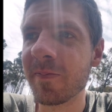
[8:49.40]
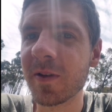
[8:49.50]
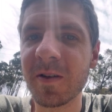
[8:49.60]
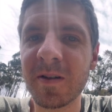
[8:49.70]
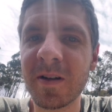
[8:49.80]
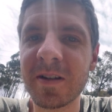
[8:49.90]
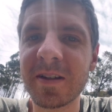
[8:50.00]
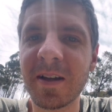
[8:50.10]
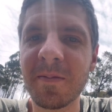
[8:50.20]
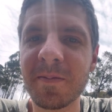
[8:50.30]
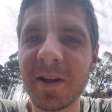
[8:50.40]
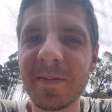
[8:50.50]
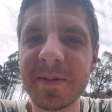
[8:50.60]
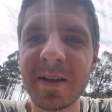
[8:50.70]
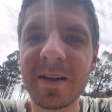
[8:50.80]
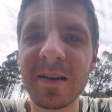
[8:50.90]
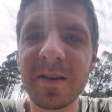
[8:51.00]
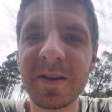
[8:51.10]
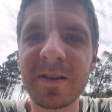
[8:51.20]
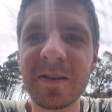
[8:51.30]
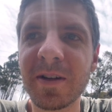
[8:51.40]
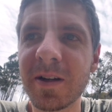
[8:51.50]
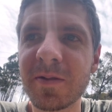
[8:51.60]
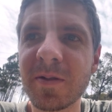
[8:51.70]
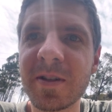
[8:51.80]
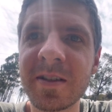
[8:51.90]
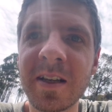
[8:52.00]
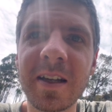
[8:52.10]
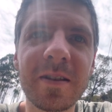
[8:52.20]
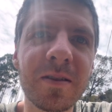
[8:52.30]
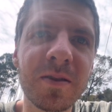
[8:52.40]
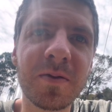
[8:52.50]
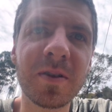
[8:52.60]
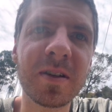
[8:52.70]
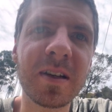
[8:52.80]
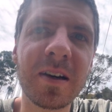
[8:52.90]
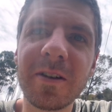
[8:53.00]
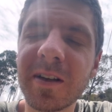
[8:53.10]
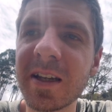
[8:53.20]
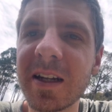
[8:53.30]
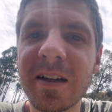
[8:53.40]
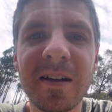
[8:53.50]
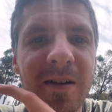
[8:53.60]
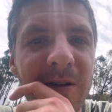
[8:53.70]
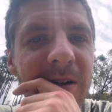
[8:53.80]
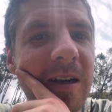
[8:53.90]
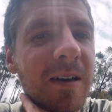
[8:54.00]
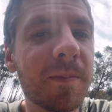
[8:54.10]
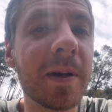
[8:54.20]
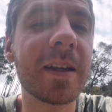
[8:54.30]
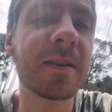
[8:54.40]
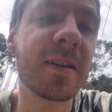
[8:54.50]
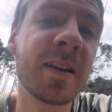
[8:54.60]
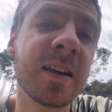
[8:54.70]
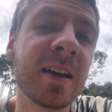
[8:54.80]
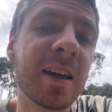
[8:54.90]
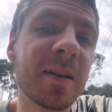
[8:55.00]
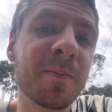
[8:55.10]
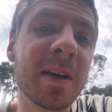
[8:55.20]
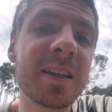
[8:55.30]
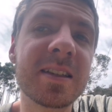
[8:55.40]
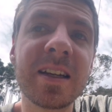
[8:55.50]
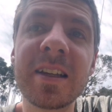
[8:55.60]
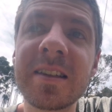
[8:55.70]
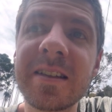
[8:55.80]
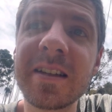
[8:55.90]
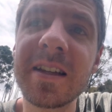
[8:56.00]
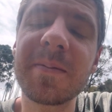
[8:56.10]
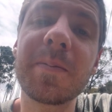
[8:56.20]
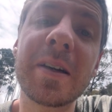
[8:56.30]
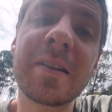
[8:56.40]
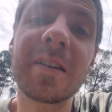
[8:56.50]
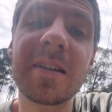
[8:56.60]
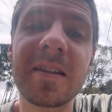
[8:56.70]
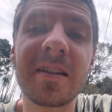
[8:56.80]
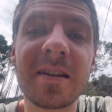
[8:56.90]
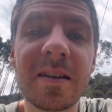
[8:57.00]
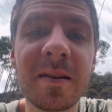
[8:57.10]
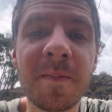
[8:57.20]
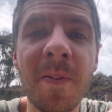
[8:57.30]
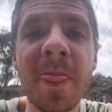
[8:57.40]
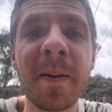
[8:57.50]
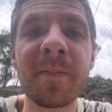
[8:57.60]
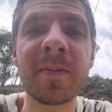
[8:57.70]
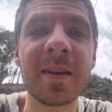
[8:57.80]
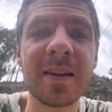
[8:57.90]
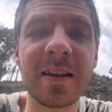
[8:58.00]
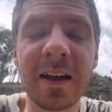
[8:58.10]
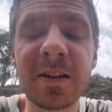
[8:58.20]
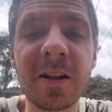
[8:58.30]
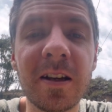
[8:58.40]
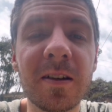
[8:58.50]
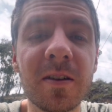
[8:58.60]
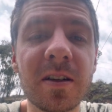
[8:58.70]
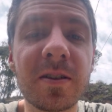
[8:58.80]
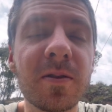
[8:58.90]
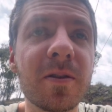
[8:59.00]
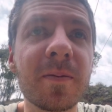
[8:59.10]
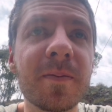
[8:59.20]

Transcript: Or sometimes I heard you have to decide, do you want a louder kick or a louder bass? It makes sense this, but it's actually not true.